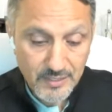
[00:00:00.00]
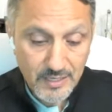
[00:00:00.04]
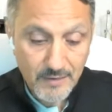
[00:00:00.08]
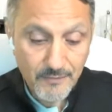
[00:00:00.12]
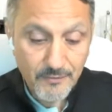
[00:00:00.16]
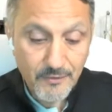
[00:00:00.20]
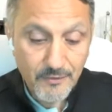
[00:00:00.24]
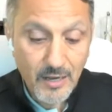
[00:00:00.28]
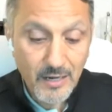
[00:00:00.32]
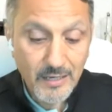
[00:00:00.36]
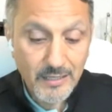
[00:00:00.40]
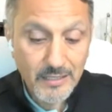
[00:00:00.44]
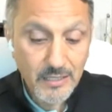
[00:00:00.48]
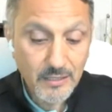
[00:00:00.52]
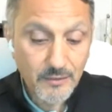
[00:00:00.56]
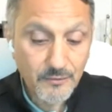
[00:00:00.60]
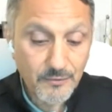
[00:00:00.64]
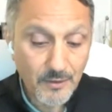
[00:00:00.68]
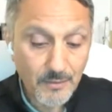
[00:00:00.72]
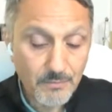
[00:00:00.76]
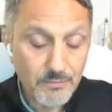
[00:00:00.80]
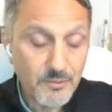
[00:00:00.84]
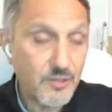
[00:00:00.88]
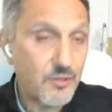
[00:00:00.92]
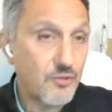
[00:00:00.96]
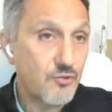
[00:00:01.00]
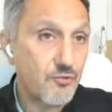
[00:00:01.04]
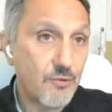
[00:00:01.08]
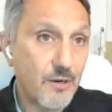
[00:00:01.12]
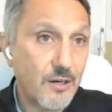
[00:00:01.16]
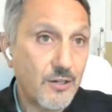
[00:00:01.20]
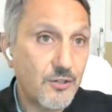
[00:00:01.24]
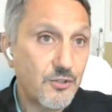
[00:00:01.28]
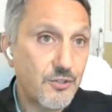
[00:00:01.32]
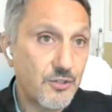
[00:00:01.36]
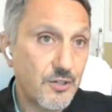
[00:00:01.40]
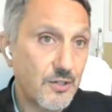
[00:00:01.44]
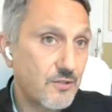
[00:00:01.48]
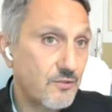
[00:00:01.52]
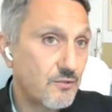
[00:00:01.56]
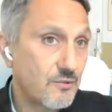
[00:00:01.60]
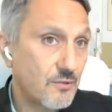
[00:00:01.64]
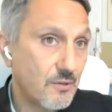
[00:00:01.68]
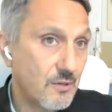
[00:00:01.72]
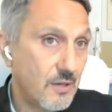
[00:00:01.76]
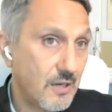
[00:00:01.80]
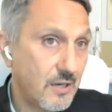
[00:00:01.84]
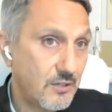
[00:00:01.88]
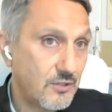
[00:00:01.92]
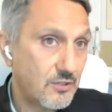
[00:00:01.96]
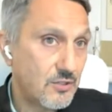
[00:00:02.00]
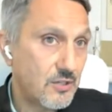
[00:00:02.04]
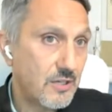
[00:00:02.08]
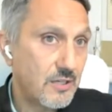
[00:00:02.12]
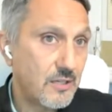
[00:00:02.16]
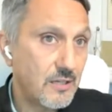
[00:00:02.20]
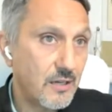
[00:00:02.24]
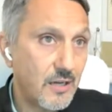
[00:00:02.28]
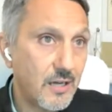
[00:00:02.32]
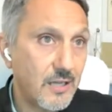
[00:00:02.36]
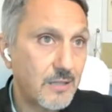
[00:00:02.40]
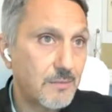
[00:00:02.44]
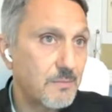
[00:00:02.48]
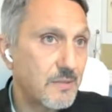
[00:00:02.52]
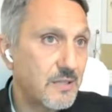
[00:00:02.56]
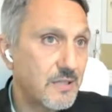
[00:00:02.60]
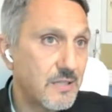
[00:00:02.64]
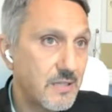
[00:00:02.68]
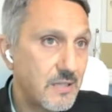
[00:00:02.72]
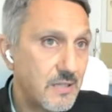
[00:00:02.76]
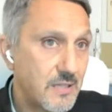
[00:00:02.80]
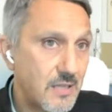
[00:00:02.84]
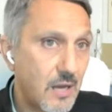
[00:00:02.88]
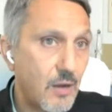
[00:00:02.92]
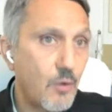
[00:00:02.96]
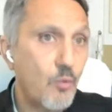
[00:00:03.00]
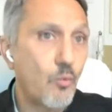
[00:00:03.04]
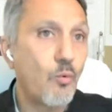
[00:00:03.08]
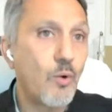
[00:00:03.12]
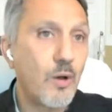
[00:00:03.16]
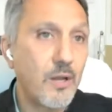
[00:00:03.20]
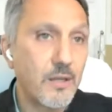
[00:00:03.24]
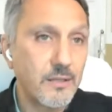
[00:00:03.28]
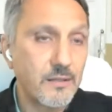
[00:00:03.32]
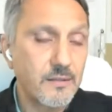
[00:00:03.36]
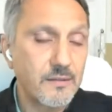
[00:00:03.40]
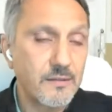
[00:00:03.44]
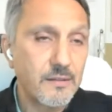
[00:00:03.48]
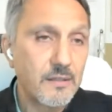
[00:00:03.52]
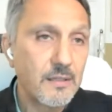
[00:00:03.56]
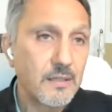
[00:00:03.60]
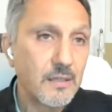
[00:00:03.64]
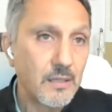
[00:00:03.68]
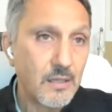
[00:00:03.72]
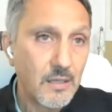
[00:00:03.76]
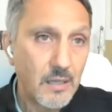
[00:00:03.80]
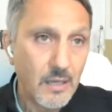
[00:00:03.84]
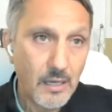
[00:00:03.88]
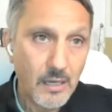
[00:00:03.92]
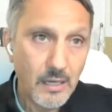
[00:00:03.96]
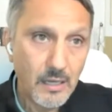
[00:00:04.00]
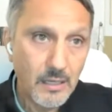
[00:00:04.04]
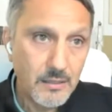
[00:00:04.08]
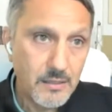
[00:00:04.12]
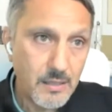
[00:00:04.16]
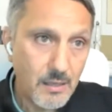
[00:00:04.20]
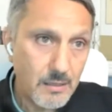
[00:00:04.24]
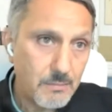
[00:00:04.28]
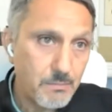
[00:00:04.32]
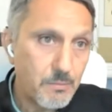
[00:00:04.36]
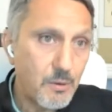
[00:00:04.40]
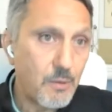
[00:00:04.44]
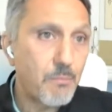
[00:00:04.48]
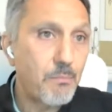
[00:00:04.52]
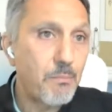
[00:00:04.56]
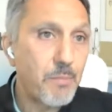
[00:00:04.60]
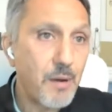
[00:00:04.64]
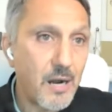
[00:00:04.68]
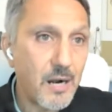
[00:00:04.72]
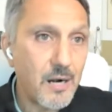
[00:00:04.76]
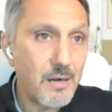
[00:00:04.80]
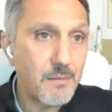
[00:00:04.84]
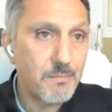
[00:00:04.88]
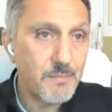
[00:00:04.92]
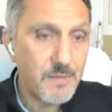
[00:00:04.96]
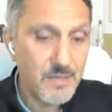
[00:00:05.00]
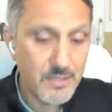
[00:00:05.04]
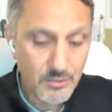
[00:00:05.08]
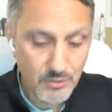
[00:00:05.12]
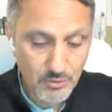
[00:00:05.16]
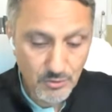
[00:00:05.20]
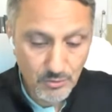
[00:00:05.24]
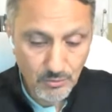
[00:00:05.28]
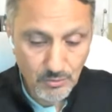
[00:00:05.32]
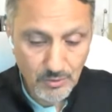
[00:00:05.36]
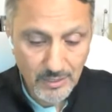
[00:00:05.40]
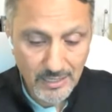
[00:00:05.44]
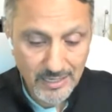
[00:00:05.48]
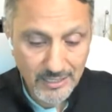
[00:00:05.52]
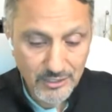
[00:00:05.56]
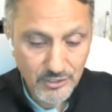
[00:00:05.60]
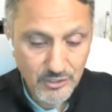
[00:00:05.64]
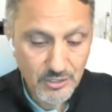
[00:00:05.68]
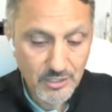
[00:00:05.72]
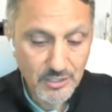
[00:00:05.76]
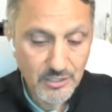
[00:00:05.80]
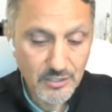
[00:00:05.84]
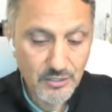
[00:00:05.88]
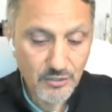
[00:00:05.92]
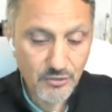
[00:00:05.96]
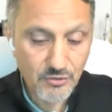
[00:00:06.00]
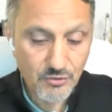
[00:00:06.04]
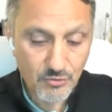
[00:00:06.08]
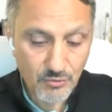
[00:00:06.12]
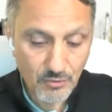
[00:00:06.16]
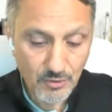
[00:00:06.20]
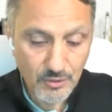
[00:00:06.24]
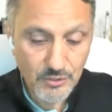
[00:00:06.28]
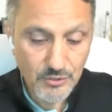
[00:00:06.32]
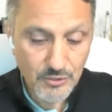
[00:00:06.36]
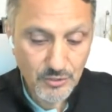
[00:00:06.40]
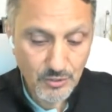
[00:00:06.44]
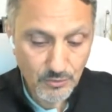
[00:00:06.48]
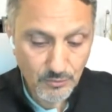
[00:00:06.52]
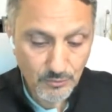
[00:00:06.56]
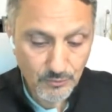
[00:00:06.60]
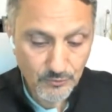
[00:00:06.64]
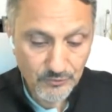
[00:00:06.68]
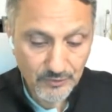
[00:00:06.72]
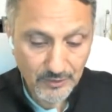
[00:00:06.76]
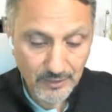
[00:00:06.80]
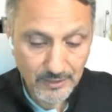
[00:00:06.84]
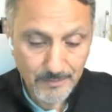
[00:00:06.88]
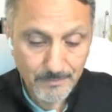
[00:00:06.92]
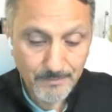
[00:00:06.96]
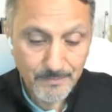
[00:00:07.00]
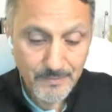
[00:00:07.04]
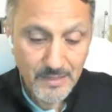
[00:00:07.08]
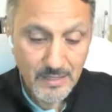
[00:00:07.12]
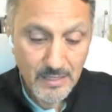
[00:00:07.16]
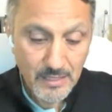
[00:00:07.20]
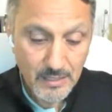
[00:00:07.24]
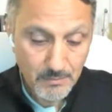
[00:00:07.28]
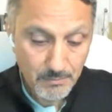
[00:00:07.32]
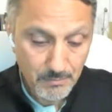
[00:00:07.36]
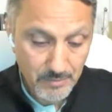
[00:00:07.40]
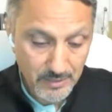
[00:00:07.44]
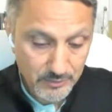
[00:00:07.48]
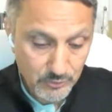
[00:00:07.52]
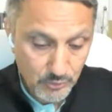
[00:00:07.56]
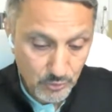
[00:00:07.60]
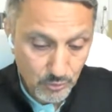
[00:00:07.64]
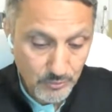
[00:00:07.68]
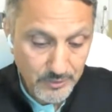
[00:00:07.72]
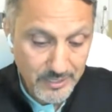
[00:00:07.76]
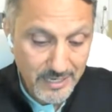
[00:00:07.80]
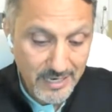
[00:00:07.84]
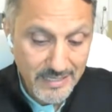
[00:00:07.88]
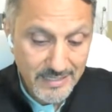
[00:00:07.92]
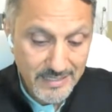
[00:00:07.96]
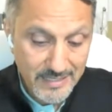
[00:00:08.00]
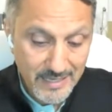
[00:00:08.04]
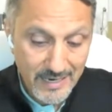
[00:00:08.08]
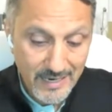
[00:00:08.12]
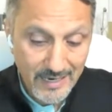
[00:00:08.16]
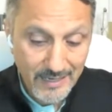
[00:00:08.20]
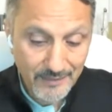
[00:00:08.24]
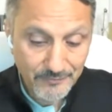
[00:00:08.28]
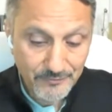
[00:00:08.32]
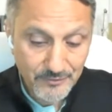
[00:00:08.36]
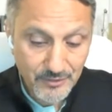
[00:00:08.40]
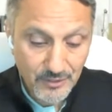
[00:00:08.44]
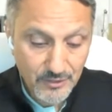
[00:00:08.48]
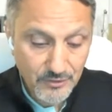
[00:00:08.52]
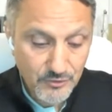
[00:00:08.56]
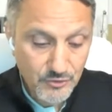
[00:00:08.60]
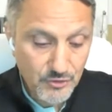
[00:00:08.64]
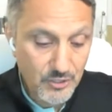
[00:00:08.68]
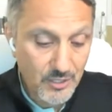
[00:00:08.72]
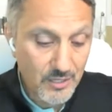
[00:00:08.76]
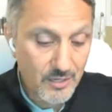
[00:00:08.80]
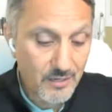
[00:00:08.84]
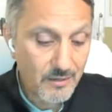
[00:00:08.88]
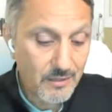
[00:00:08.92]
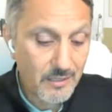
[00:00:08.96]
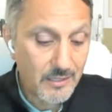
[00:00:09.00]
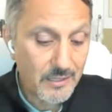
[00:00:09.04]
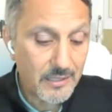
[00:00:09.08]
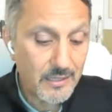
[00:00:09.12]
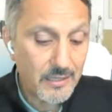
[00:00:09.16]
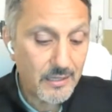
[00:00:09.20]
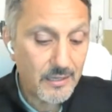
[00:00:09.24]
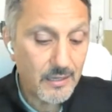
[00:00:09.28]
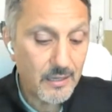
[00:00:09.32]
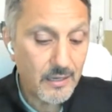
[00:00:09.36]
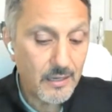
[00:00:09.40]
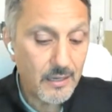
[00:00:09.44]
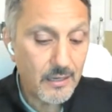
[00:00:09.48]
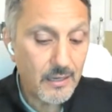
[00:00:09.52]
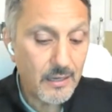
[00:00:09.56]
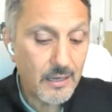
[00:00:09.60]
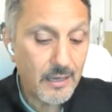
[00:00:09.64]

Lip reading: to safeguard it from destruction. So actually, the Ottoman did not want that bombardment to actually destroy Jerusalem. But 2 days after, General